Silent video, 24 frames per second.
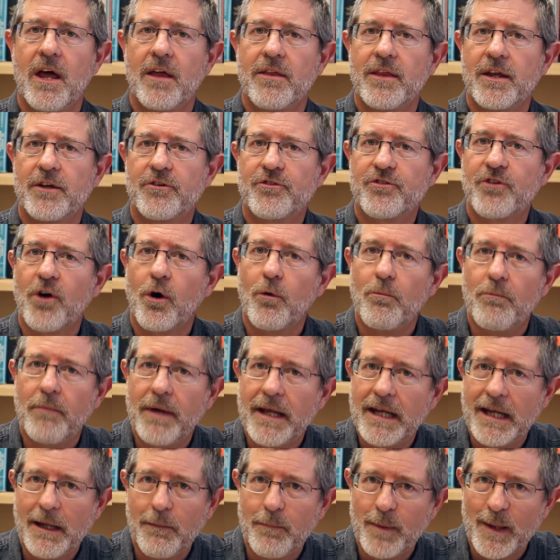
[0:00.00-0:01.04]
that so
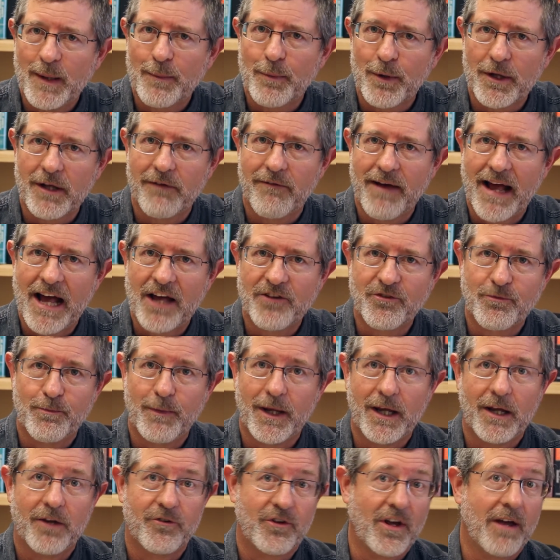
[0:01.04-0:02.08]
many people have asked
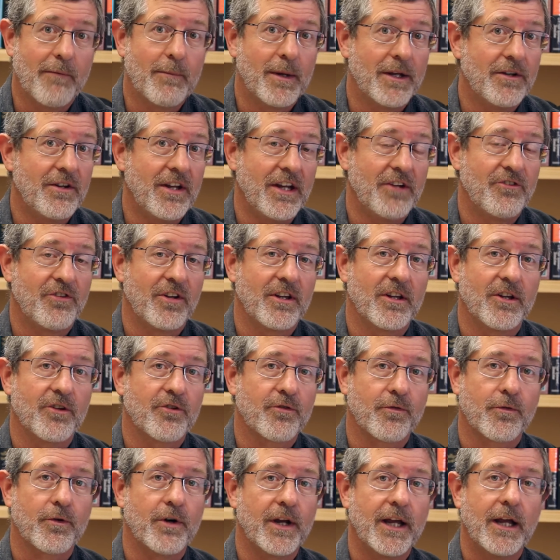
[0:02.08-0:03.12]
me as I've been teaching this
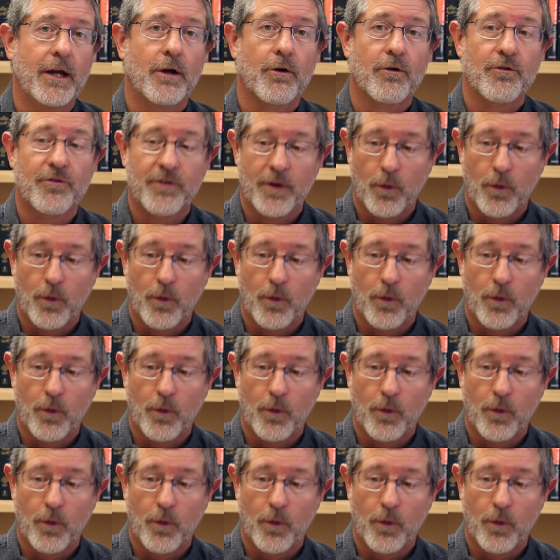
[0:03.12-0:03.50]
for years,